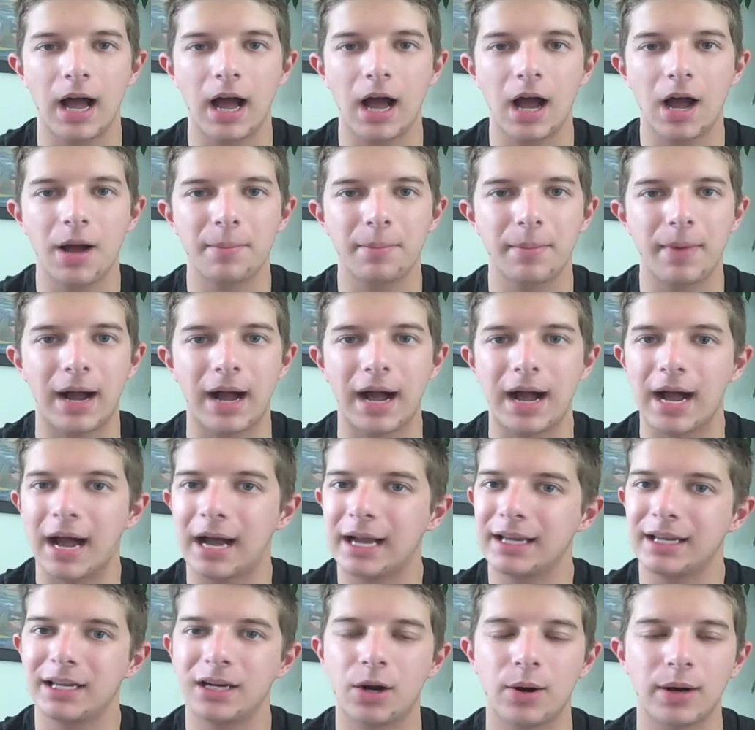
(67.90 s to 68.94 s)

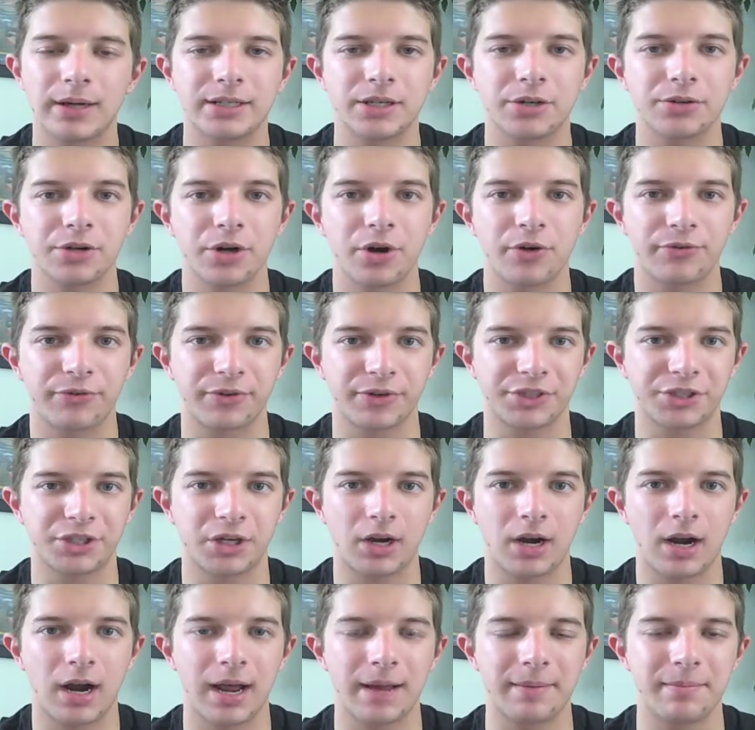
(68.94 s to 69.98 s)
I don't know for
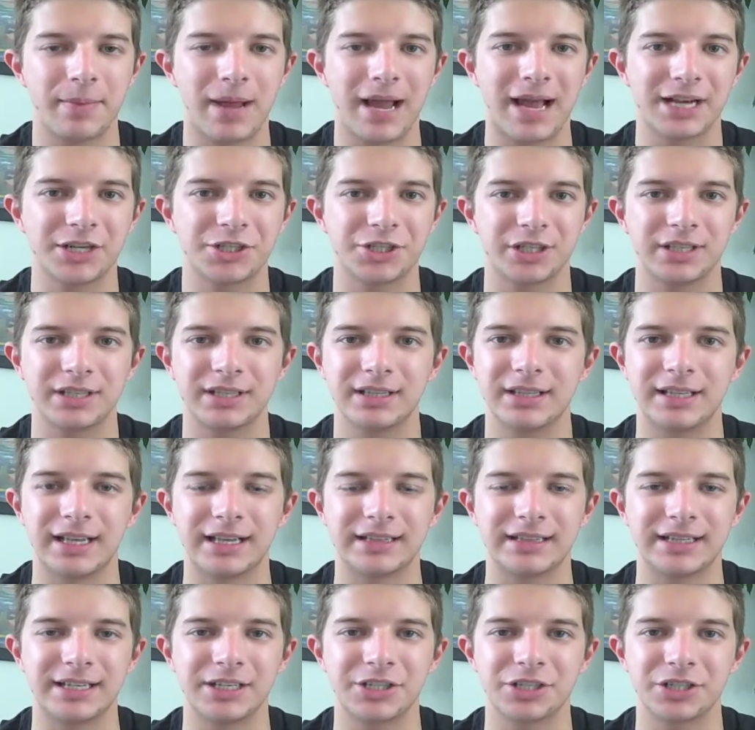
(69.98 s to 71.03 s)
sure. I imagine
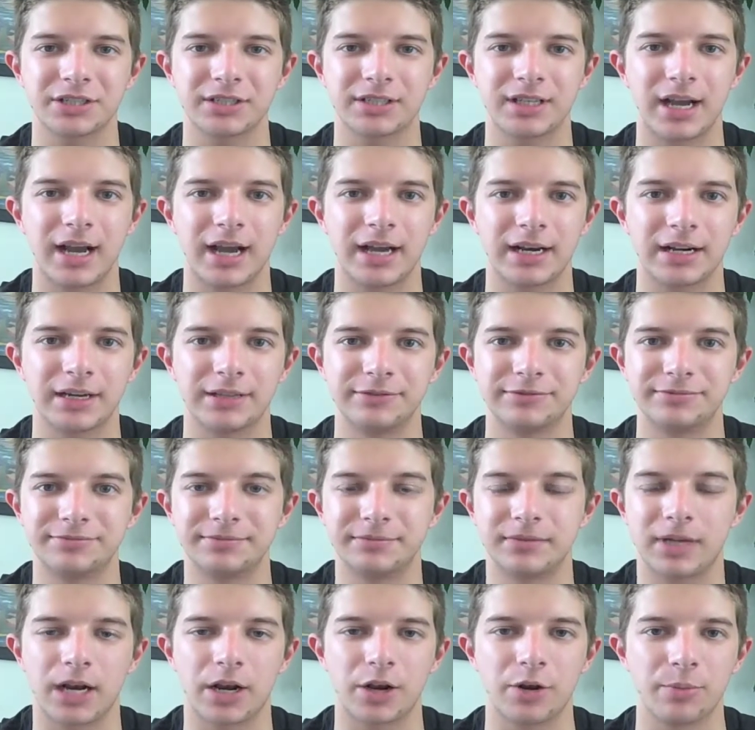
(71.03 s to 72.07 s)
that they just kind of,
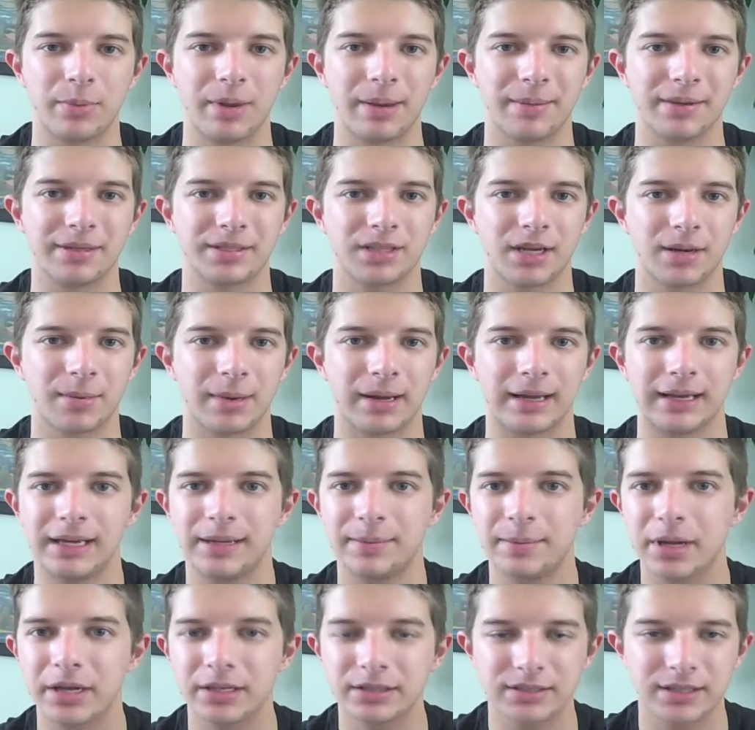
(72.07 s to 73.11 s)
maybe saw my
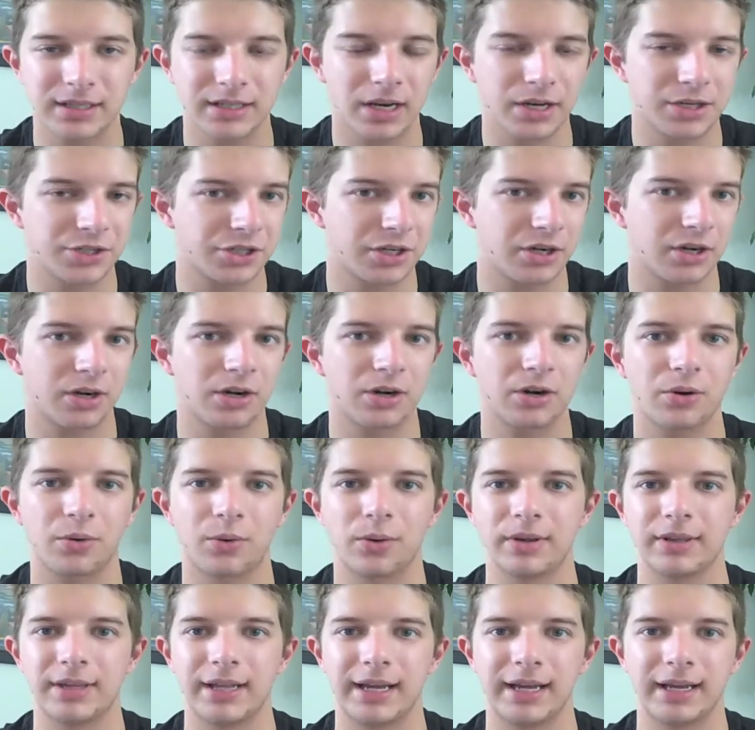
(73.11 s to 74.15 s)
email signature,
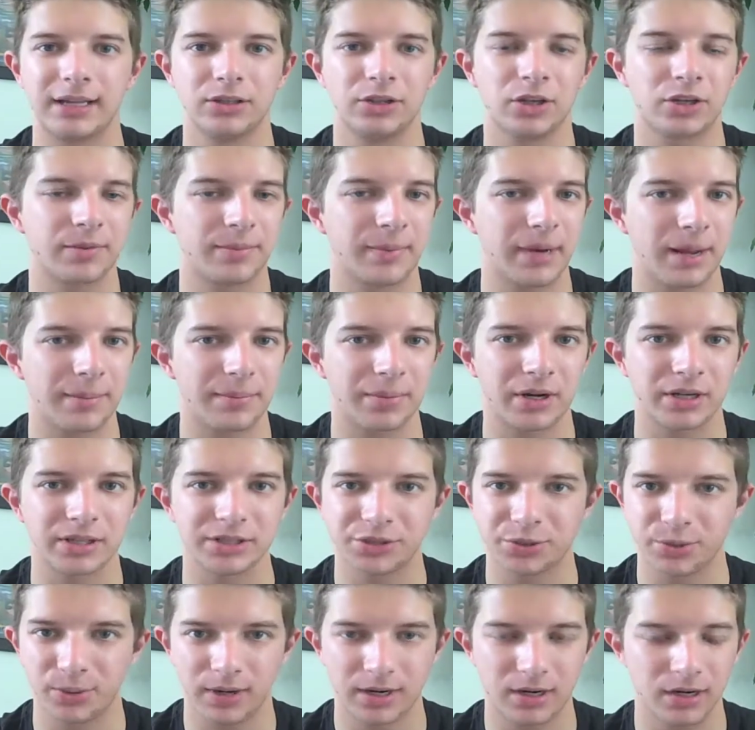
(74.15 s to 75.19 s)
or they looked me up on
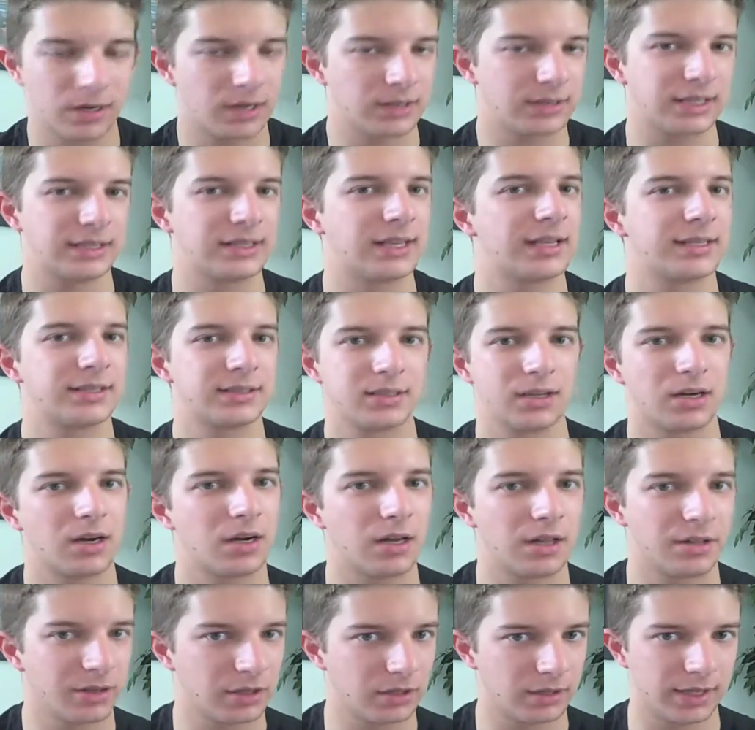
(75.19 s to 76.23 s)
Twitter and then they
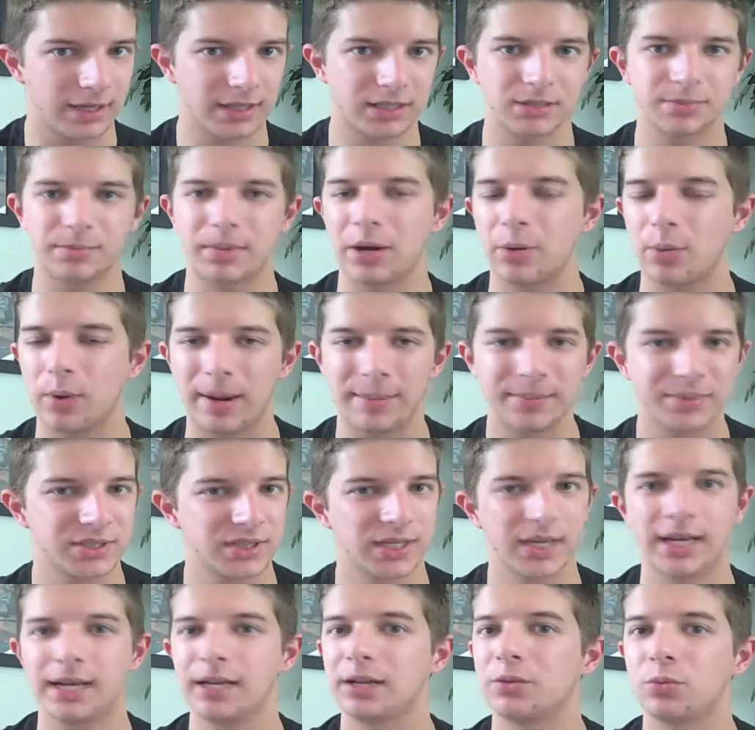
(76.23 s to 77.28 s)
saw the link to my
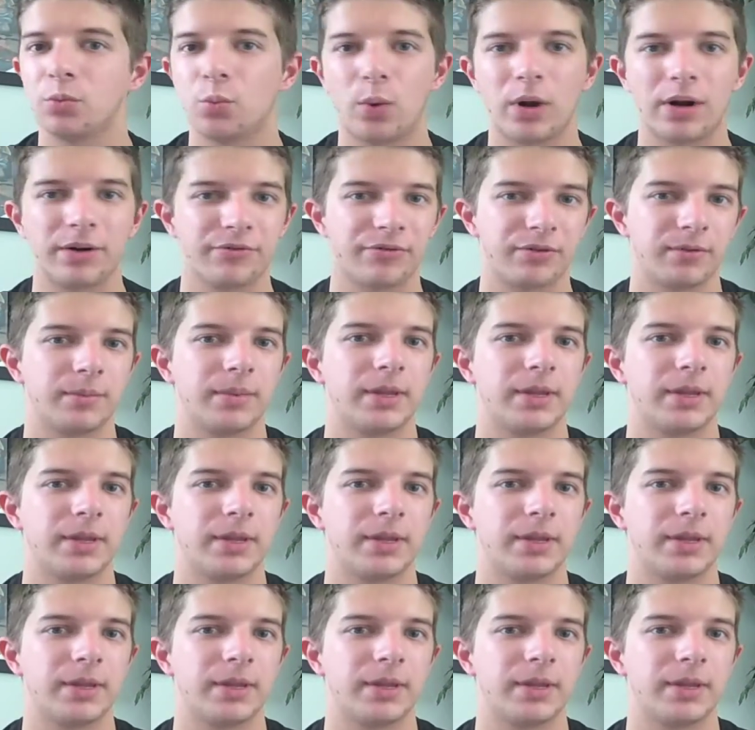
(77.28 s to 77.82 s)
website and went from